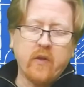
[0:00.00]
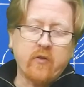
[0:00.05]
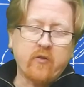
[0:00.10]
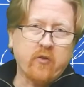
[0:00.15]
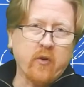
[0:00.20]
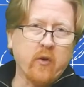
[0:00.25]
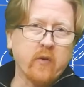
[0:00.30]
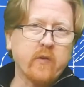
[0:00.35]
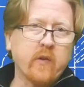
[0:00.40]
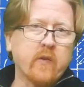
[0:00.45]
this
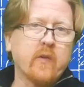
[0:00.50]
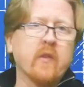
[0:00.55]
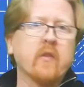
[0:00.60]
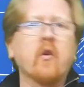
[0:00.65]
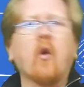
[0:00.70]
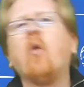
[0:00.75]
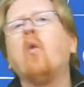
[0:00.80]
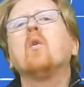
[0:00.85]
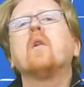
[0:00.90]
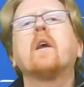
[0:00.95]
shows us this
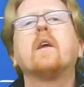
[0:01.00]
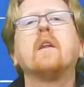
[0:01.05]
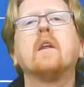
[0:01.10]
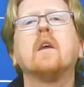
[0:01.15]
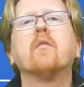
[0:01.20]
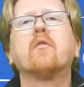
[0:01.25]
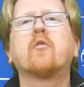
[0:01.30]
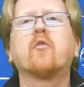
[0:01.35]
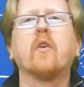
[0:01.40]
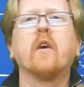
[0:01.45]
whole
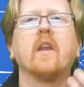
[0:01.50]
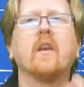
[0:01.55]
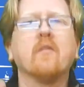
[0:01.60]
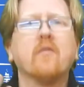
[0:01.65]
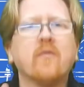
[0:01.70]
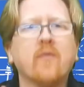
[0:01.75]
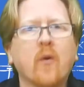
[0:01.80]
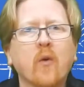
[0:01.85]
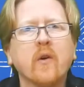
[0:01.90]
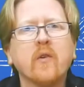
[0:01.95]
idea of trading
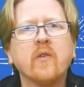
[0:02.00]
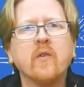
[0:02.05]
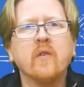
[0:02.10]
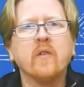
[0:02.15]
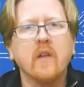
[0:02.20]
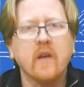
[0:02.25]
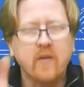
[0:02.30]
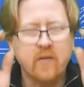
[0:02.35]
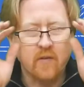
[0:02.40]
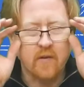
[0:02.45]
force
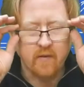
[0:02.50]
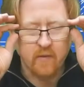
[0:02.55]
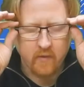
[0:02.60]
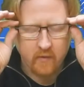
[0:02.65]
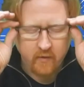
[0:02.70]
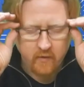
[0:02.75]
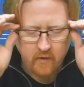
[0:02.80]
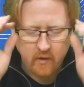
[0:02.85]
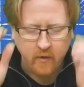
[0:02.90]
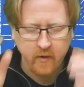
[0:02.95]
and
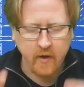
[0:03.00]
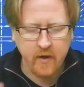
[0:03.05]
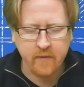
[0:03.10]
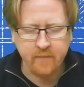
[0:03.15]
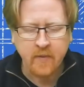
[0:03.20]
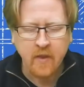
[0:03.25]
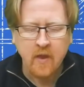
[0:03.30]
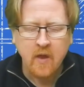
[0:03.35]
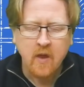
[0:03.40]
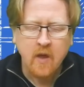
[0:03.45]
distance, all right?
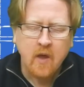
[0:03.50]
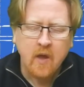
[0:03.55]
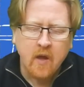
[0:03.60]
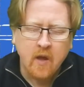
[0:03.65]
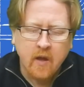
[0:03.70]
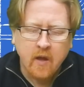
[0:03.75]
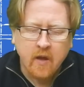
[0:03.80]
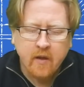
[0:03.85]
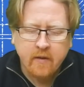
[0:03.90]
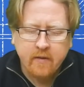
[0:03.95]

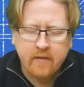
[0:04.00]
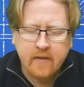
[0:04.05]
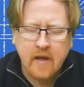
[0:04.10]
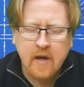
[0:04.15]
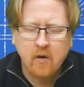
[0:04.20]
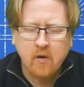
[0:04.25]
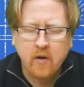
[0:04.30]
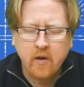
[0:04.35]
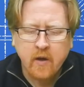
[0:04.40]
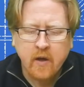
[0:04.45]

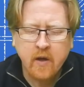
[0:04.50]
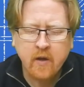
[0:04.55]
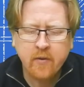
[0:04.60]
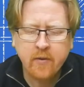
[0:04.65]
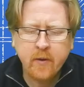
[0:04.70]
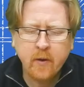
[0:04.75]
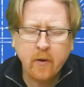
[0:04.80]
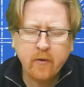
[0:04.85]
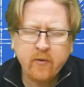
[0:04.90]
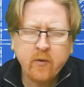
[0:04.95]
Now,
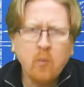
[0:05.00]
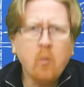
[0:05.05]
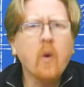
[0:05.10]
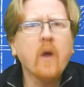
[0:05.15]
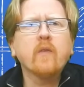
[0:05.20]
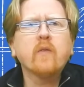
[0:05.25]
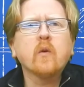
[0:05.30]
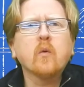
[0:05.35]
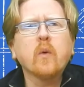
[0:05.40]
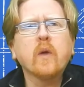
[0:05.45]
there are some
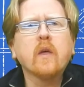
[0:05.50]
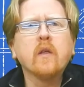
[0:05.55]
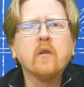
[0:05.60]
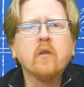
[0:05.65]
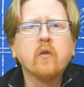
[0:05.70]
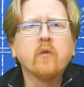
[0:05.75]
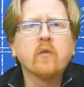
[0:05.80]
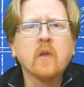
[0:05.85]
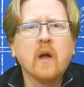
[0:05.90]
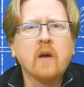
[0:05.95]
ways that we could
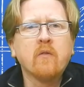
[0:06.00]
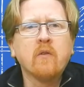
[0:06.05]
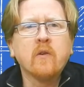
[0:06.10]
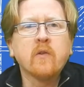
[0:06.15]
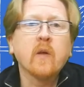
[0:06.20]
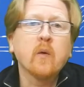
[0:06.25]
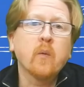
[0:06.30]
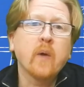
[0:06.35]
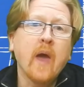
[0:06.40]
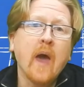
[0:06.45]
use
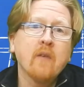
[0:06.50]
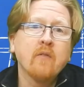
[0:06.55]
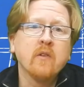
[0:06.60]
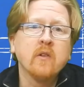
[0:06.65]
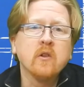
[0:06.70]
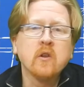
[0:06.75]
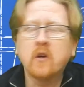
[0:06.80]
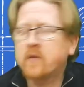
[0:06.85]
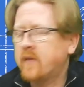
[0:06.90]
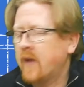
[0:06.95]
levers that we
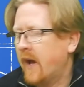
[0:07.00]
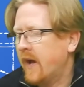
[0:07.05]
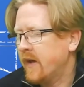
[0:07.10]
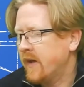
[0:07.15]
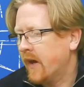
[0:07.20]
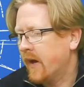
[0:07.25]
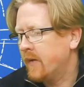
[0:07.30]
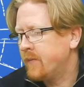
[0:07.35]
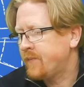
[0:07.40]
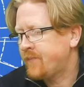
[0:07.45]
haven't looked at
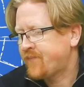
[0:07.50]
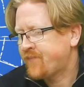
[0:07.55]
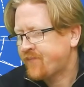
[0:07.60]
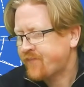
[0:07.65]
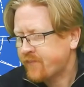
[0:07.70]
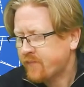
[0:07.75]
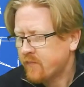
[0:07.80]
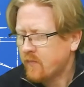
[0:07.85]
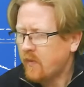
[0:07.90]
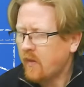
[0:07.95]
yet.
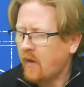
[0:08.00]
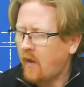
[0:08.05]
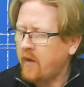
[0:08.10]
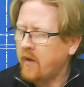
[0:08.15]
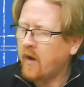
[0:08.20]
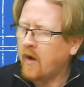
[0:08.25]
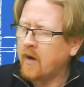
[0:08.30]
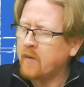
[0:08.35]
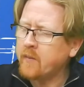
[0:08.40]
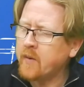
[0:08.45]

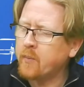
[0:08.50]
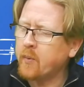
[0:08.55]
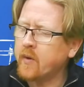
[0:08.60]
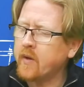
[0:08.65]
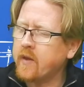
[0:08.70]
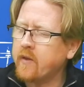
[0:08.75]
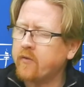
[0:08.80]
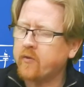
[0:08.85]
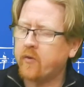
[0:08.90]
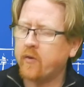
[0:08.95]
I'm going to
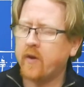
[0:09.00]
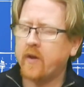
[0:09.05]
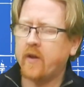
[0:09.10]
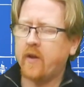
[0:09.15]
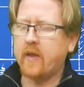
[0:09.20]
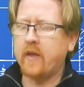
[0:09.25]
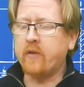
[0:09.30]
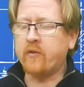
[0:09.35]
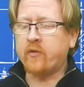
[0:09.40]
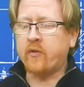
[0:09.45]
put Easter
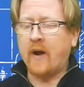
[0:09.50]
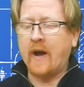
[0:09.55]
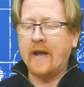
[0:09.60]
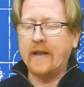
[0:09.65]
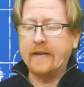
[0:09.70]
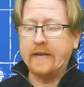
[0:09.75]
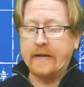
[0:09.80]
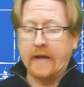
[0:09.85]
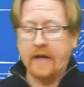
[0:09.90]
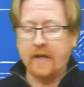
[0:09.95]

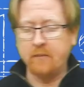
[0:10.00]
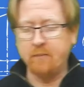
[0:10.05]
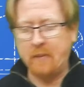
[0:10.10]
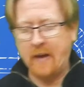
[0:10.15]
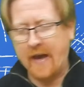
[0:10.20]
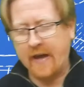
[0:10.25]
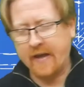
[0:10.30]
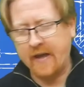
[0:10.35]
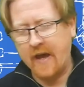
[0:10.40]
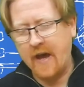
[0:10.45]
Island Head
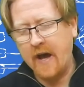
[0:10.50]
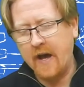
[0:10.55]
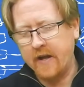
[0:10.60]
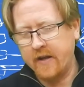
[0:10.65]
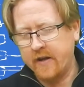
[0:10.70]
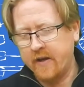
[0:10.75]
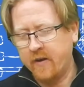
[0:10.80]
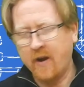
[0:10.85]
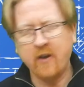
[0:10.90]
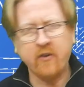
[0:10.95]
back
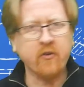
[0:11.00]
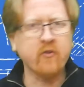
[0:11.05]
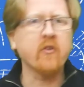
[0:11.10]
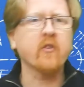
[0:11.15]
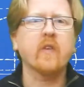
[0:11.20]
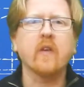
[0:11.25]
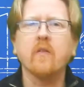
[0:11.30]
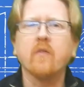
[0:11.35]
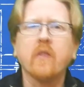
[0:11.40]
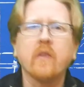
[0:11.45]
on here. I should
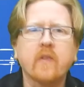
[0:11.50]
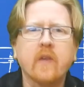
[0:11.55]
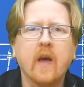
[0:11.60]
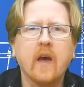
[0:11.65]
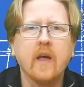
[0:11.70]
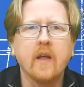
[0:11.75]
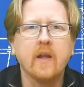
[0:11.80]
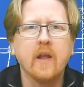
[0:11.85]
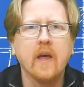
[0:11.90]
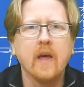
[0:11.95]
just give this
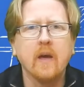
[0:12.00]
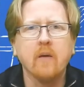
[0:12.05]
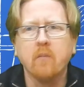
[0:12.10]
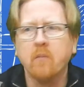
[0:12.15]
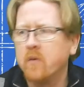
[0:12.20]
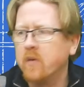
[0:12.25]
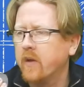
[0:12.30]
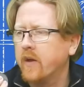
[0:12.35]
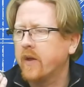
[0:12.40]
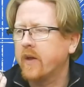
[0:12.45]
guy a name,
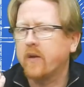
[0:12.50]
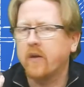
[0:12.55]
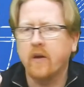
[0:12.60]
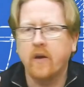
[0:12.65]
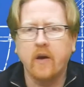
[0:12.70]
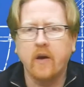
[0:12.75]
like,